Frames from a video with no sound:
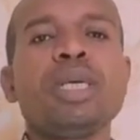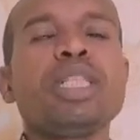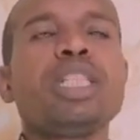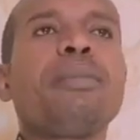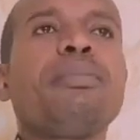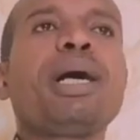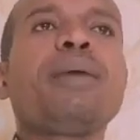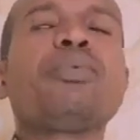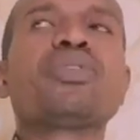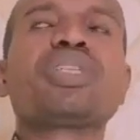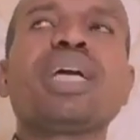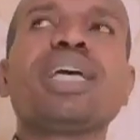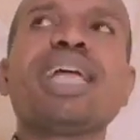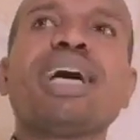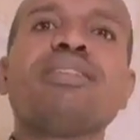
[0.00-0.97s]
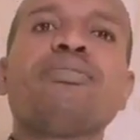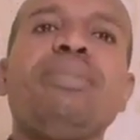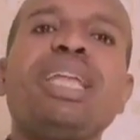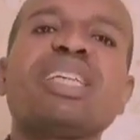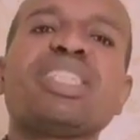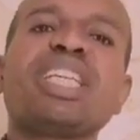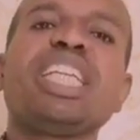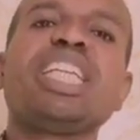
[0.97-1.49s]
The Bible said that
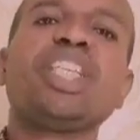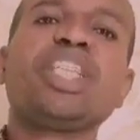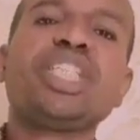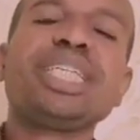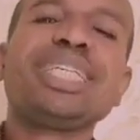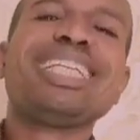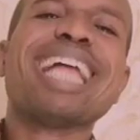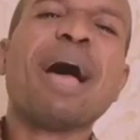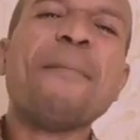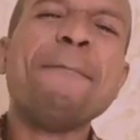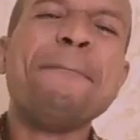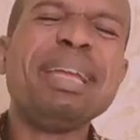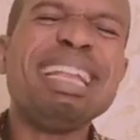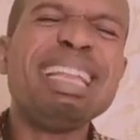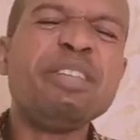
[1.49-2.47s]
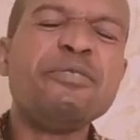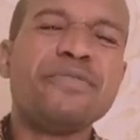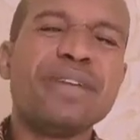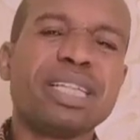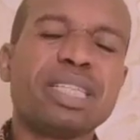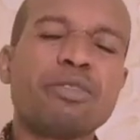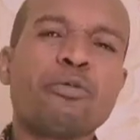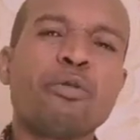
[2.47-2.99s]
blessed is she that
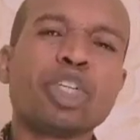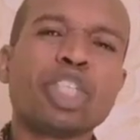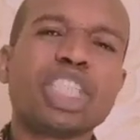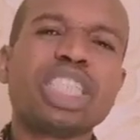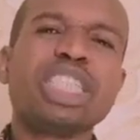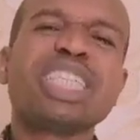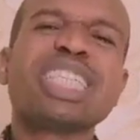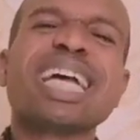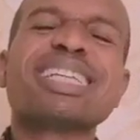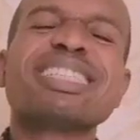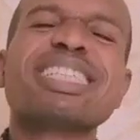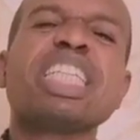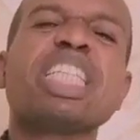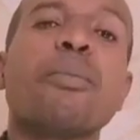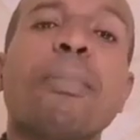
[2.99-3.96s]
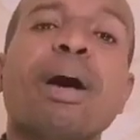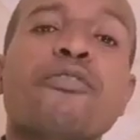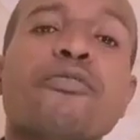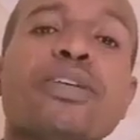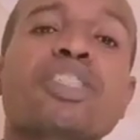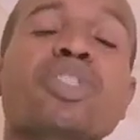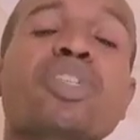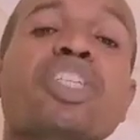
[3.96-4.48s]
believeth, for she shall see the
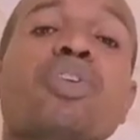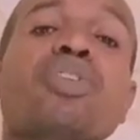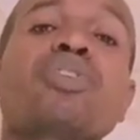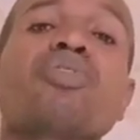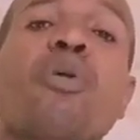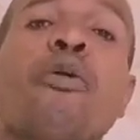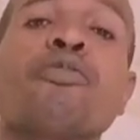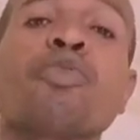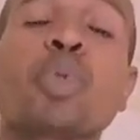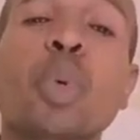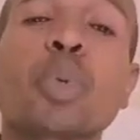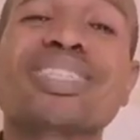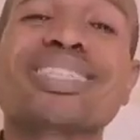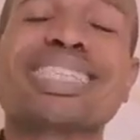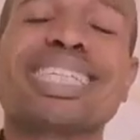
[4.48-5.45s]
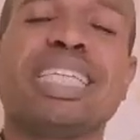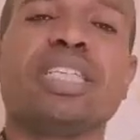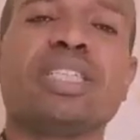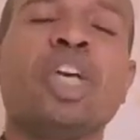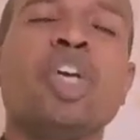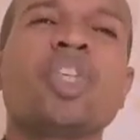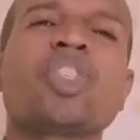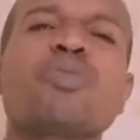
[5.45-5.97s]
manifestations of those
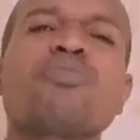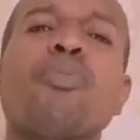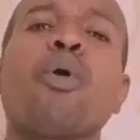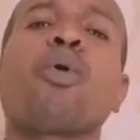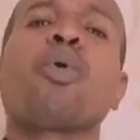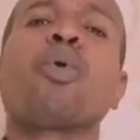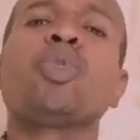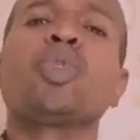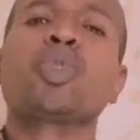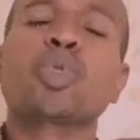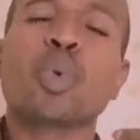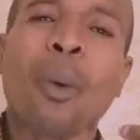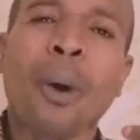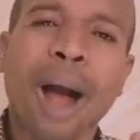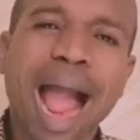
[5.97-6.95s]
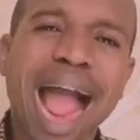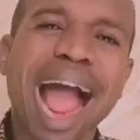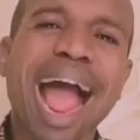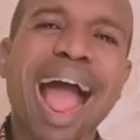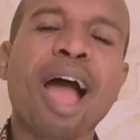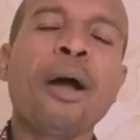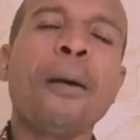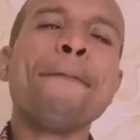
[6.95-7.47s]
things spoken to
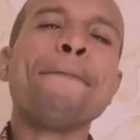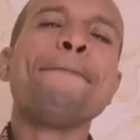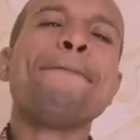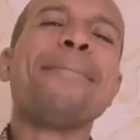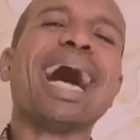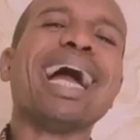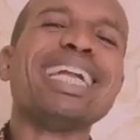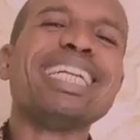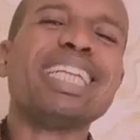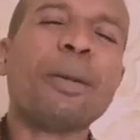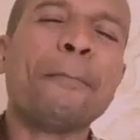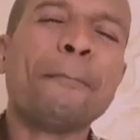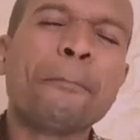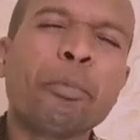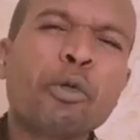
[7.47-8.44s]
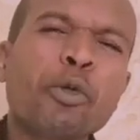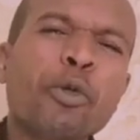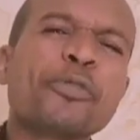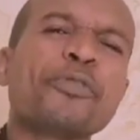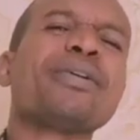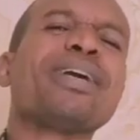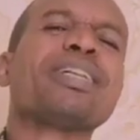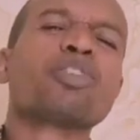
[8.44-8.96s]
her by the
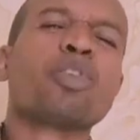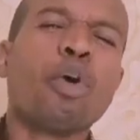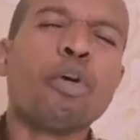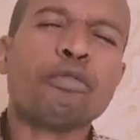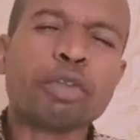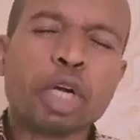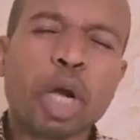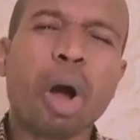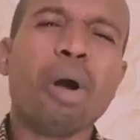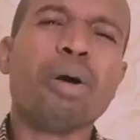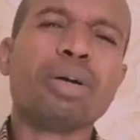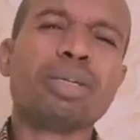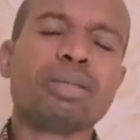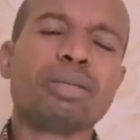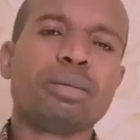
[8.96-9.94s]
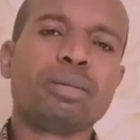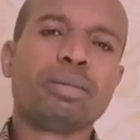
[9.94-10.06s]
prophet of God.